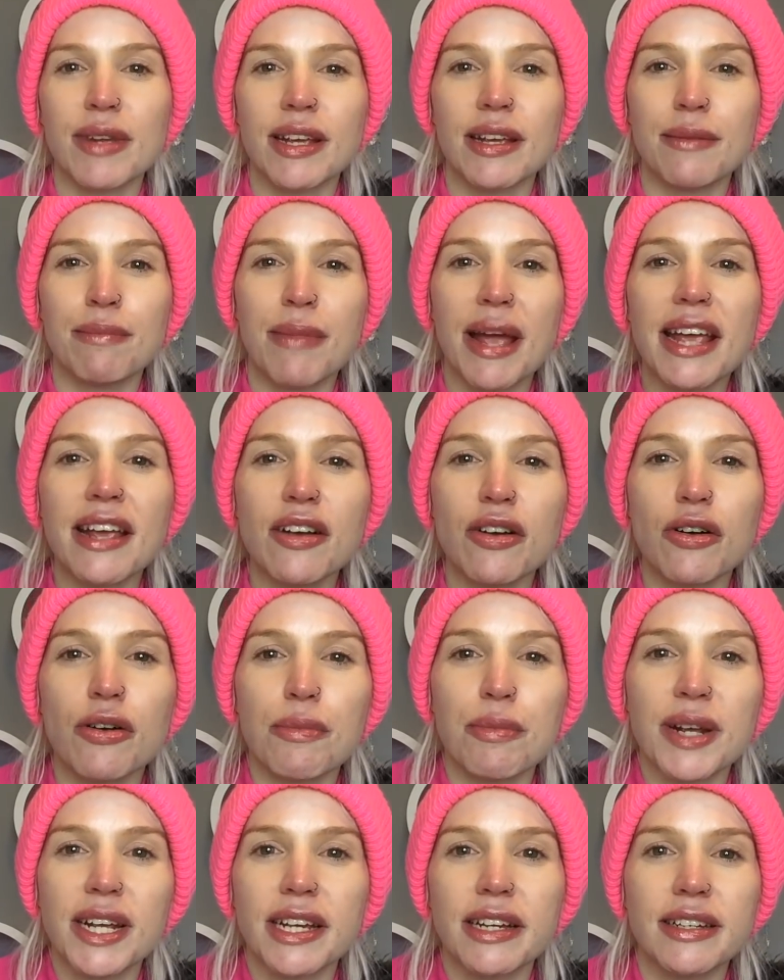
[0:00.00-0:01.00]
me
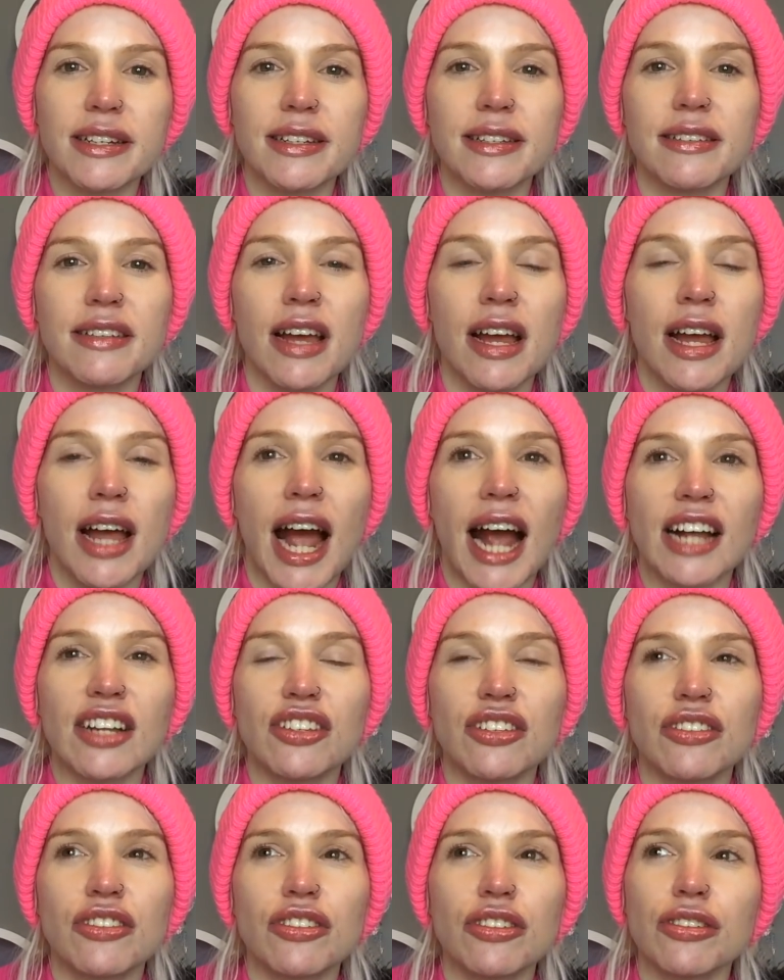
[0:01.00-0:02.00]
makeup, because
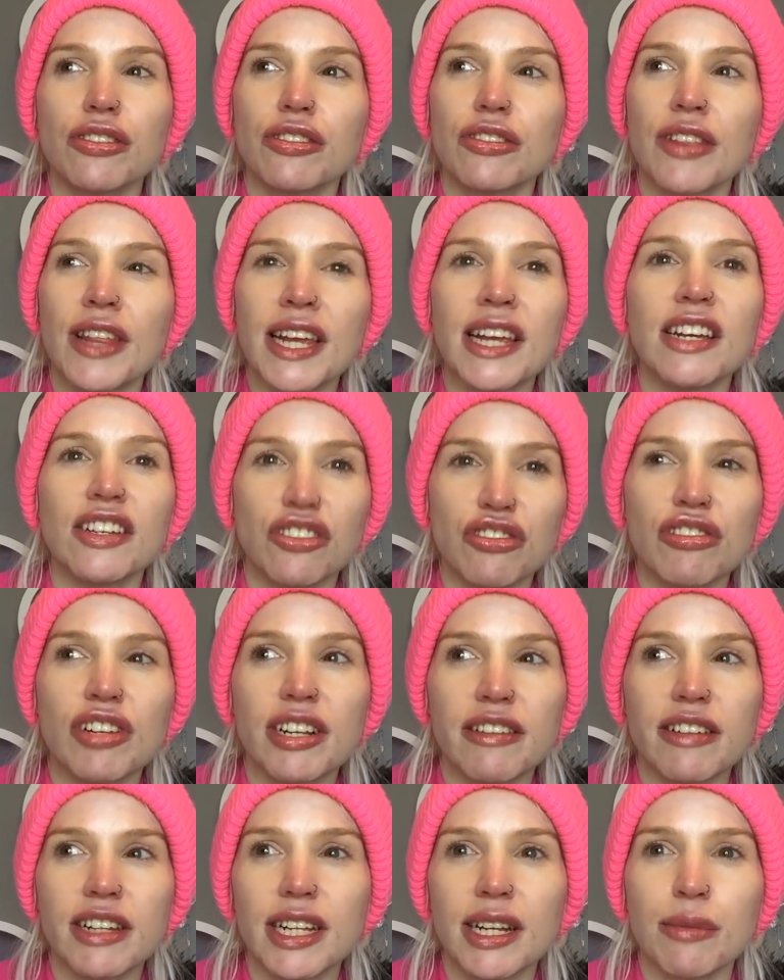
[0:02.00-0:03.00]
I just think it's
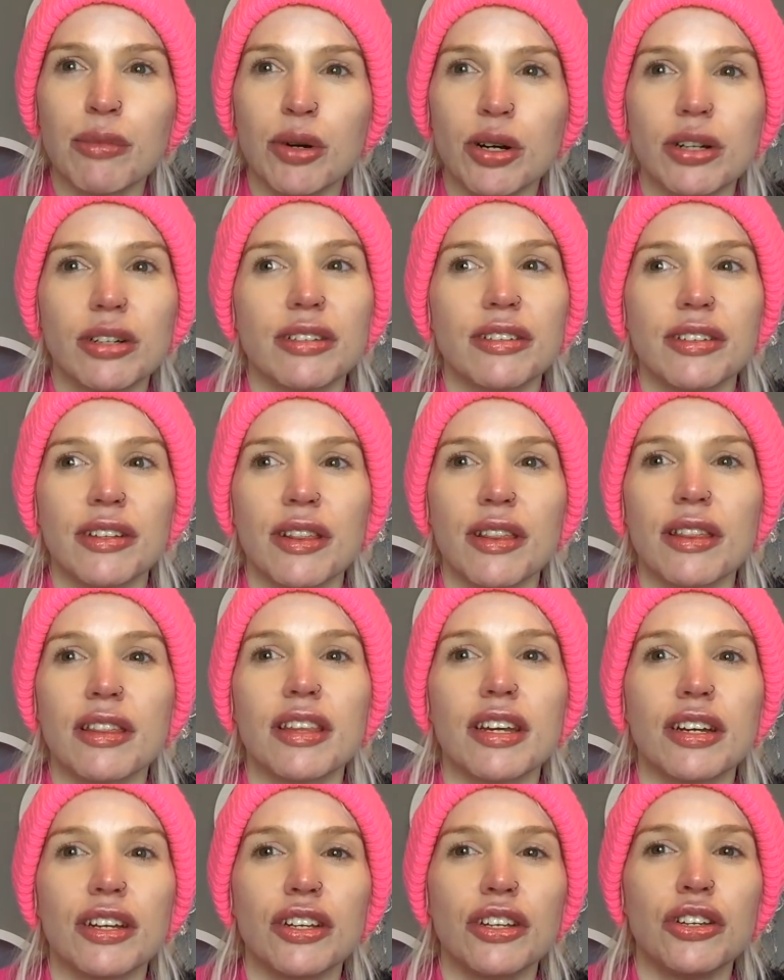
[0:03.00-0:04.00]
really, really important
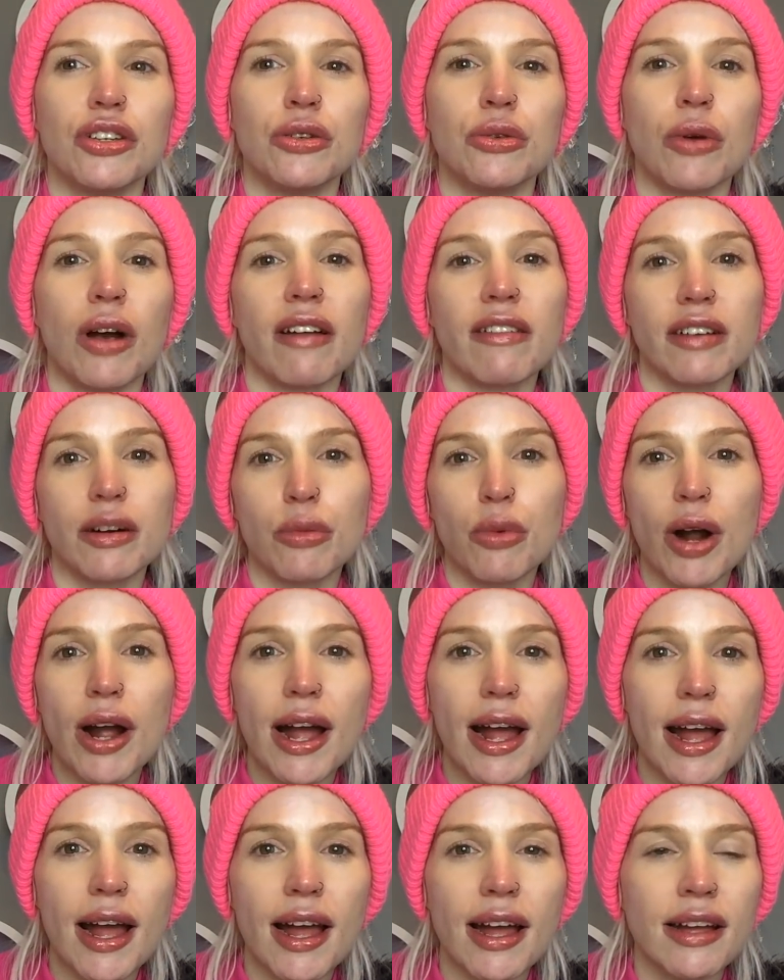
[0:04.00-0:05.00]
that you are
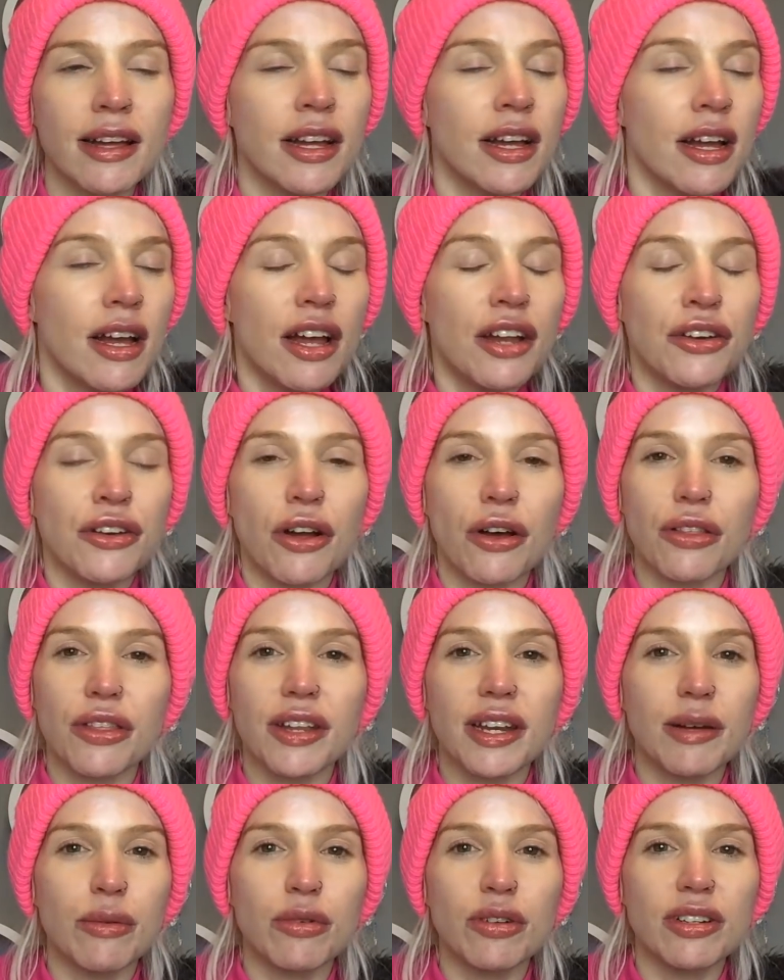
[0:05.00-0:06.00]
aware. Not
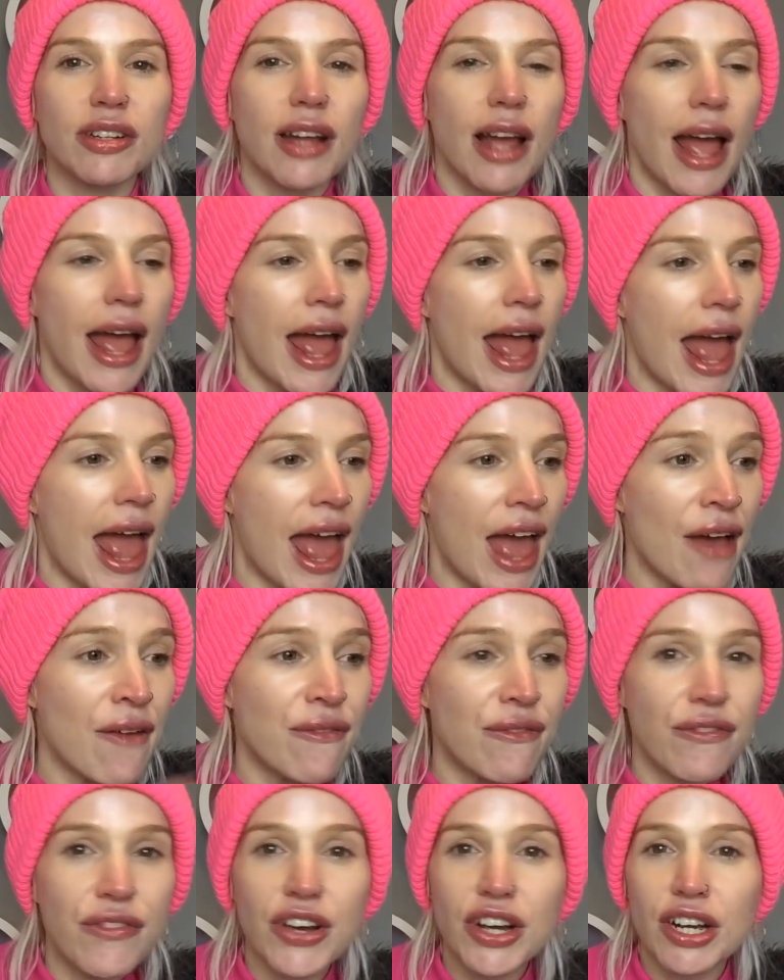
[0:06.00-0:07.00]
that it would
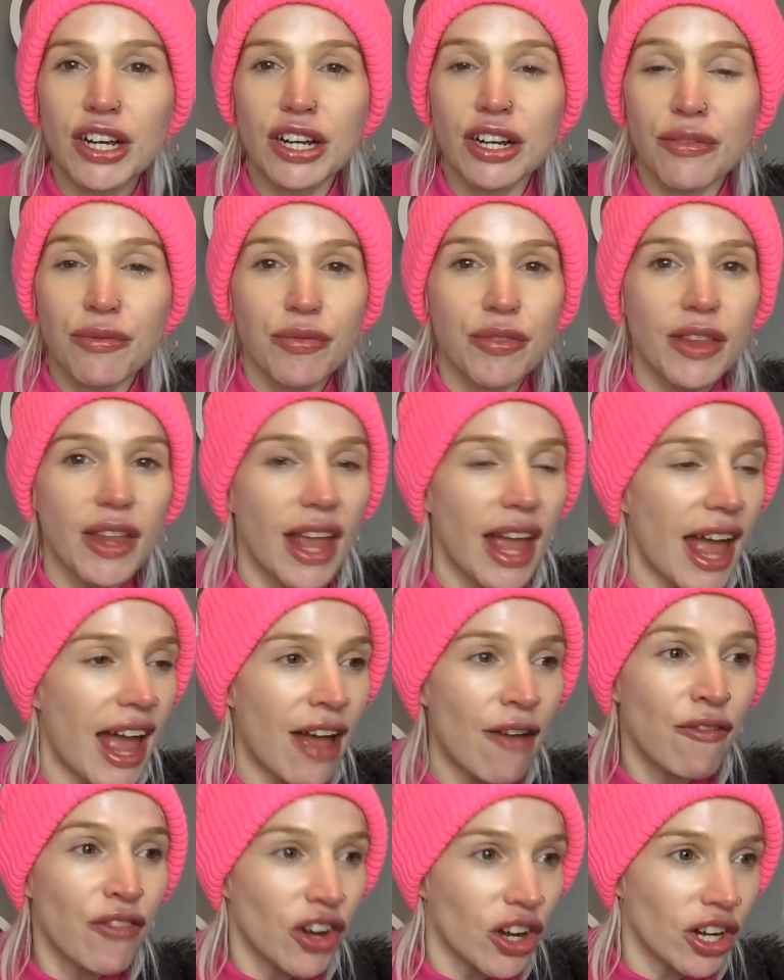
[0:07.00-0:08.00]
ever,
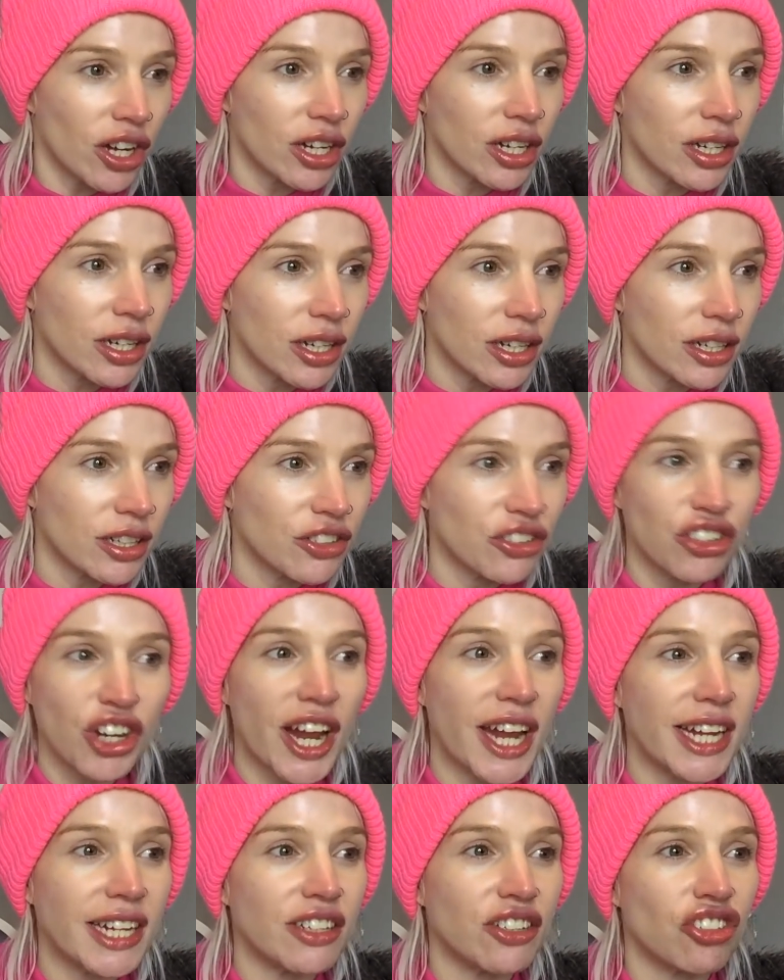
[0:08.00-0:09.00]
ever
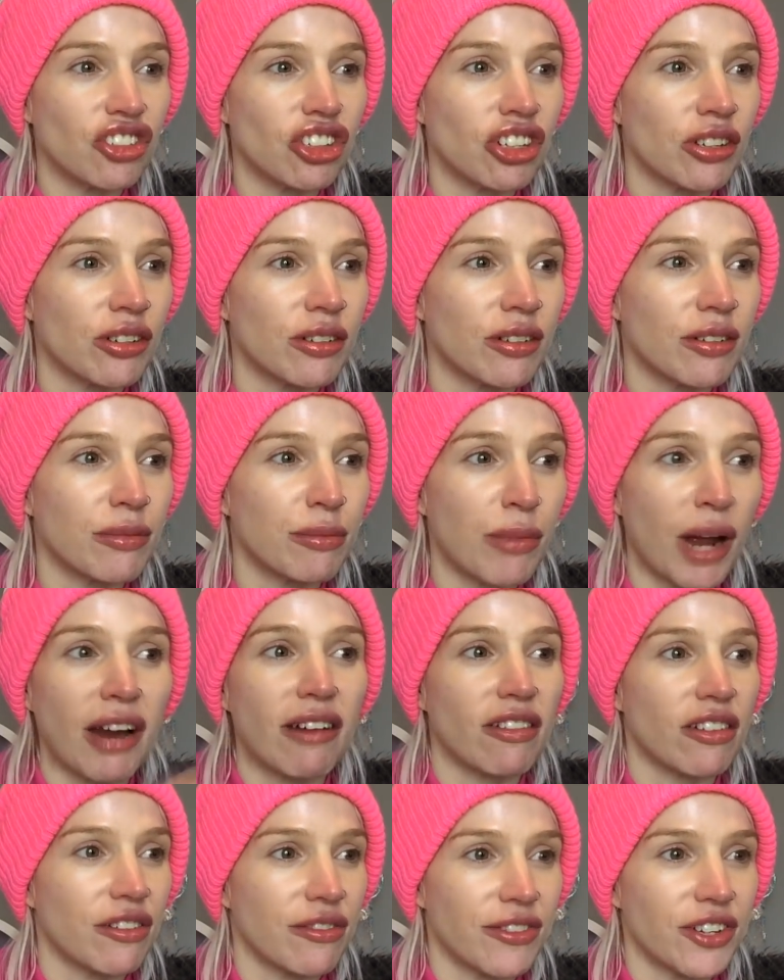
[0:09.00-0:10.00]
change
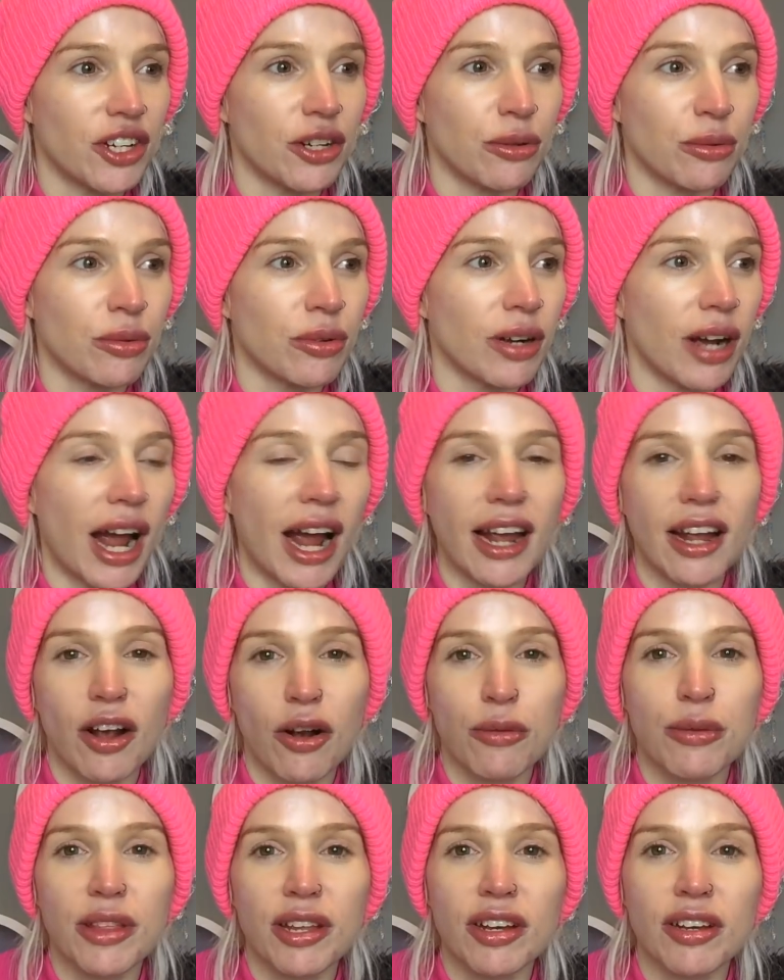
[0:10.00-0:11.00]
my review. I
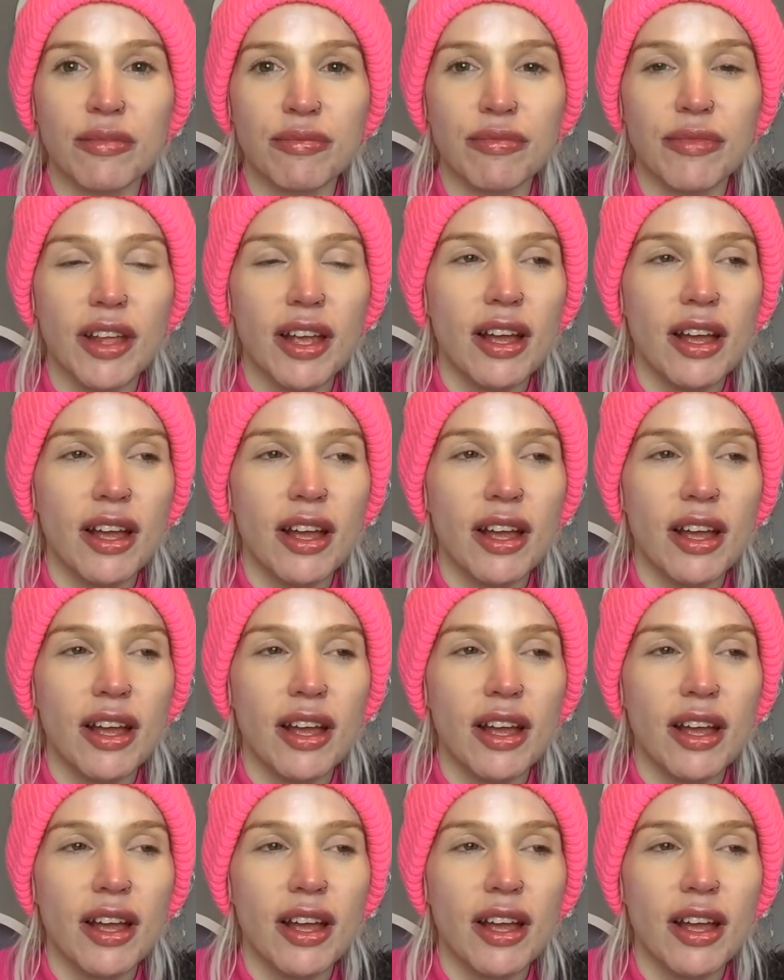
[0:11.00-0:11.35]
hope that,